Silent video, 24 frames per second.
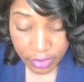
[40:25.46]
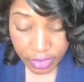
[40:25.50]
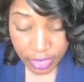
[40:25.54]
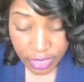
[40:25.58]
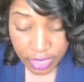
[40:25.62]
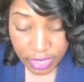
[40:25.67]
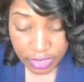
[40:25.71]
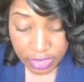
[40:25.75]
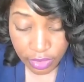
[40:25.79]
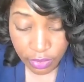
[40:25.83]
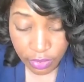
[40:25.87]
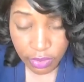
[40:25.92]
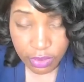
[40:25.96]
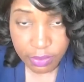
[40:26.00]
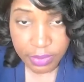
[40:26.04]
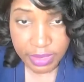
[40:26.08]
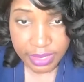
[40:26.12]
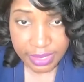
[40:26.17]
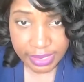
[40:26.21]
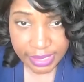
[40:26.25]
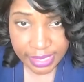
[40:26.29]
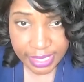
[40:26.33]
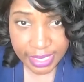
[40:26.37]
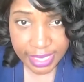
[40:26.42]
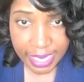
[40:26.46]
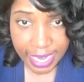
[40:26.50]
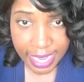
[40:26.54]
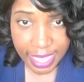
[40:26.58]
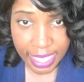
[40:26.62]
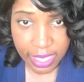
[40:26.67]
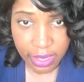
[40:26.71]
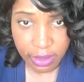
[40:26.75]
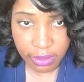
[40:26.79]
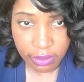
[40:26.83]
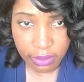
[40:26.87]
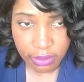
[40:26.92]
and told him to sit
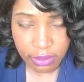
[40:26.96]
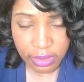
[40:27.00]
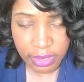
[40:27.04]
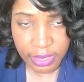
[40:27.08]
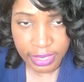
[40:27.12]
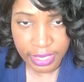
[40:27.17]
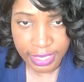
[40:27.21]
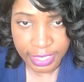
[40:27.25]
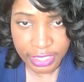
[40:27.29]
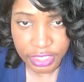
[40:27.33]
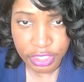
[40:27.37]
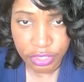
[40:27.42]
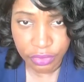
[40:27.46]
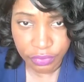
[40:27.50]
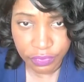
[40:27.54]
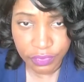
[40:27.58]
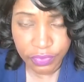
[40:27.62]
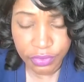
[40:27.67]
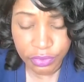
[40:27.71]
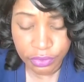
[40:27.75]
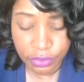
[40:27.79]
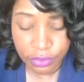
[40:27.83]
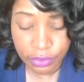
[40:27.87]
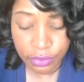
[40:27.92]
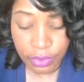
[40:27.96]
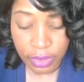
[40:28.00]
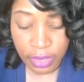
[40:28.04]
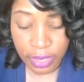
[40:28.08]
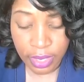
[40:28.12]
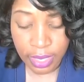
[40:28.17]
down and eat your food.